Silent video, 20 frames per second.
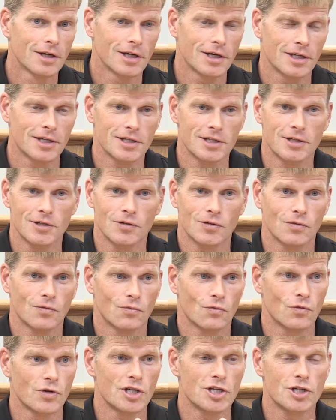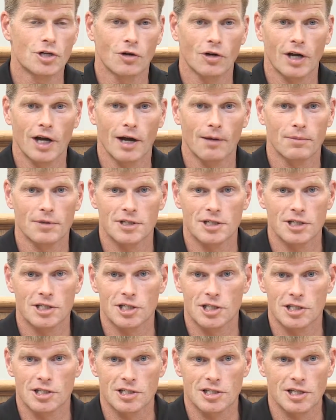in regional
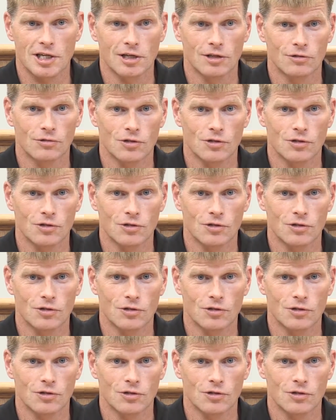competition in St.